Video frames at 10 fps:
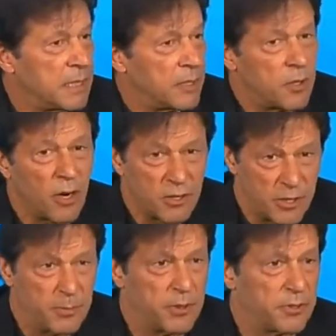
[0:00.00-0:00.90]

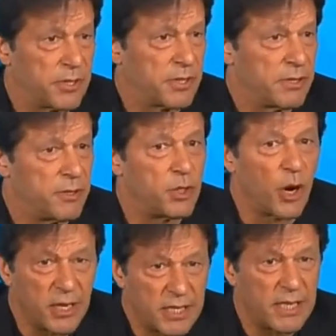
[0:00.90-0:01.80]
contributes,
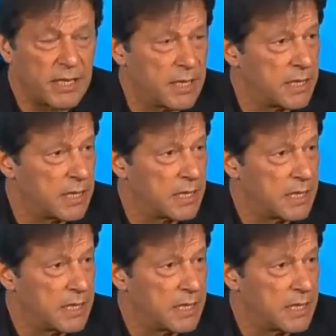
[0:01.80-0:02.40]
joins in.